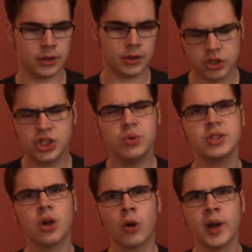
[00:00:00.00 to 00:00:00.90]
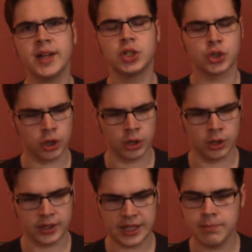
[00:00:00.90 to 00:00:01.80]
She was already sure
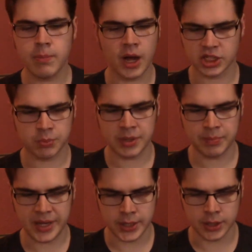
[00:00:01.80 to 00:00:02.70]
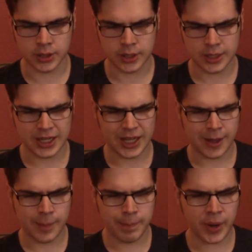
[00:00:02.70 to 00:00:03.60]
he must be Peter,
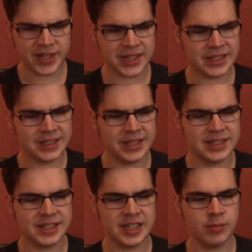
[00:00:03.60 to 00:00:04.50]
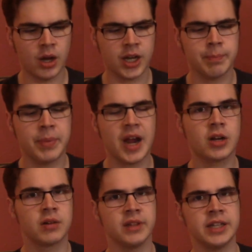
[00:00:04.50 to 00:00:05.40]
but it did seem a
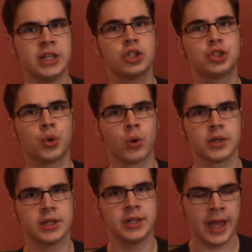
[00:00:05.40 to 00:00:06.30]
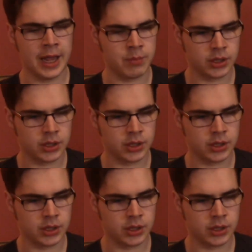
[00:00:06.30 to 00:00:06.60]
comparatively short name.